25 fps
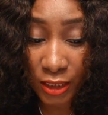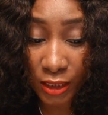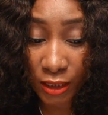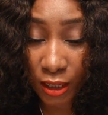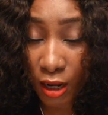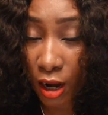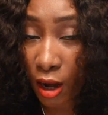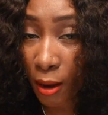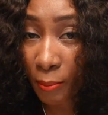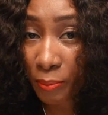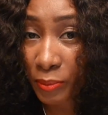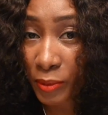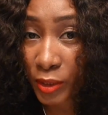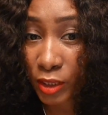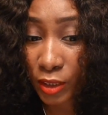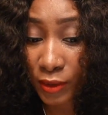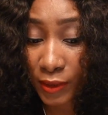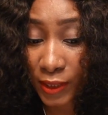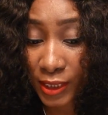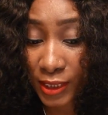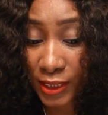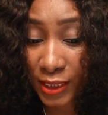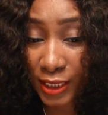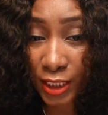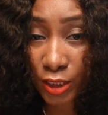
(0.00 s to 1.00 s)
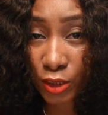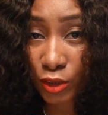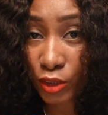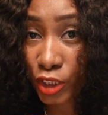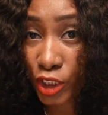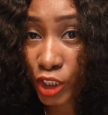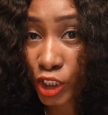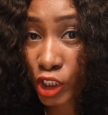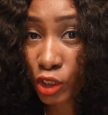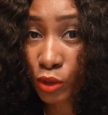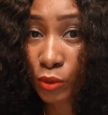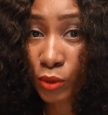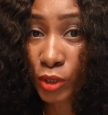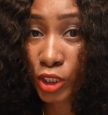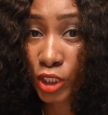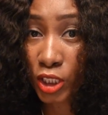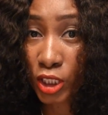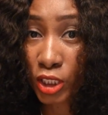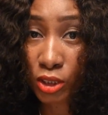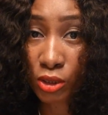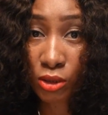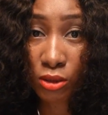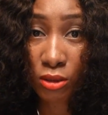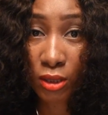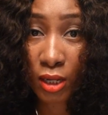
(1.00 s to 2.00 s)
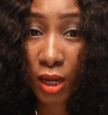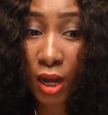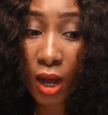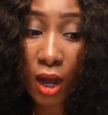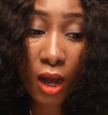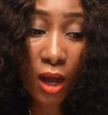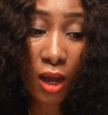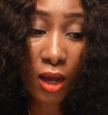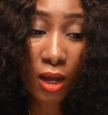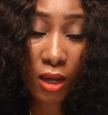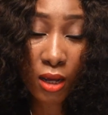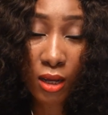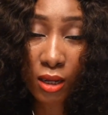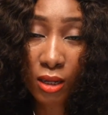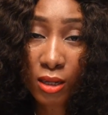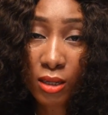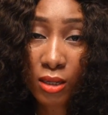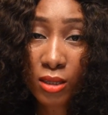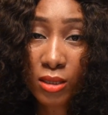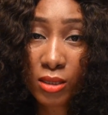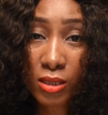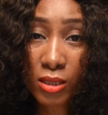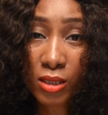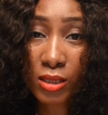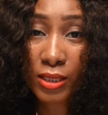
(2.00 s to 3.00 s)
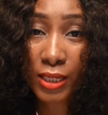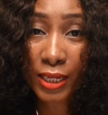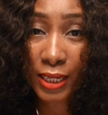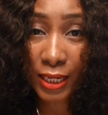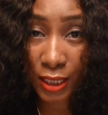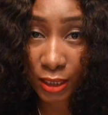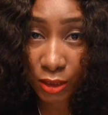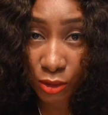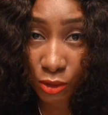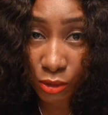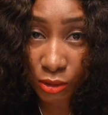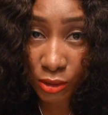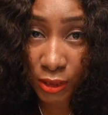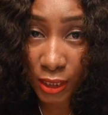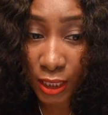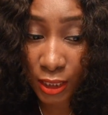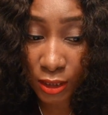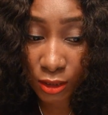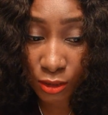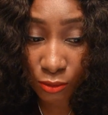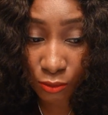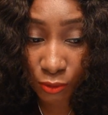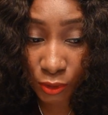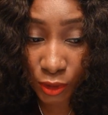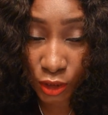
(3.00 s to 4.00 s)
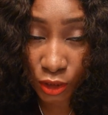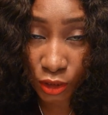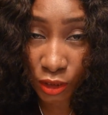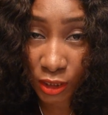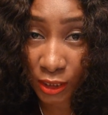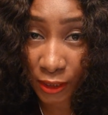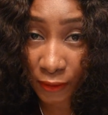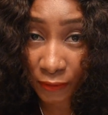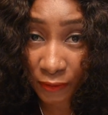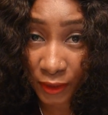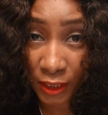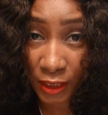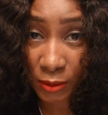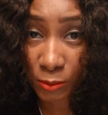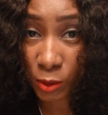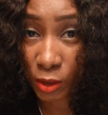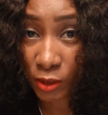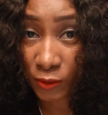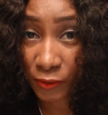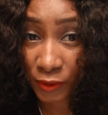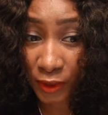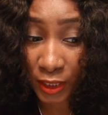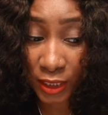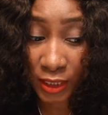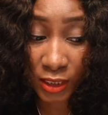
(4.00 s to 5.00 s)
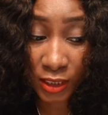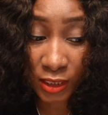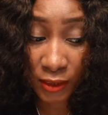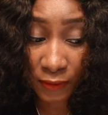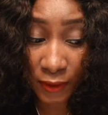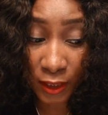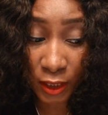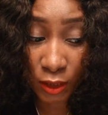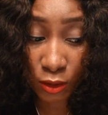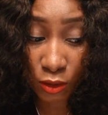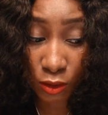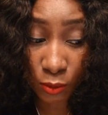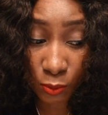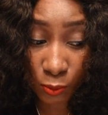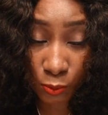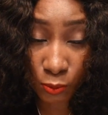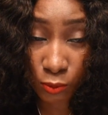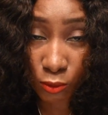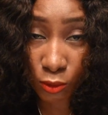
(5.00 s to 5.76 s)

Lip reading: The company already says only Cinquecento cars they can do that, which is under Fiat, because Fiat is a very good